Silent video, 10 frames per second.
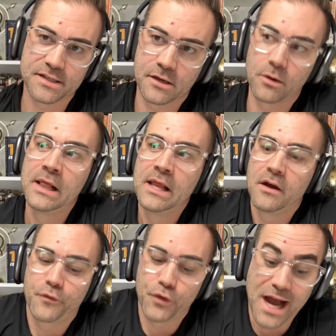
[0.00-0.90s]
So
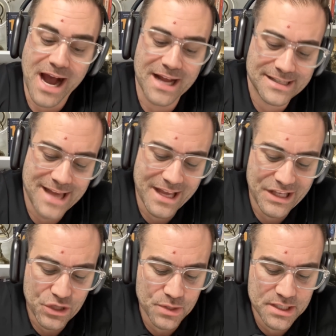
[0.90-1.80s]
for us, that
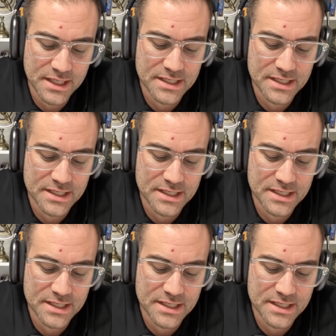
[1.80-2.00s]
usually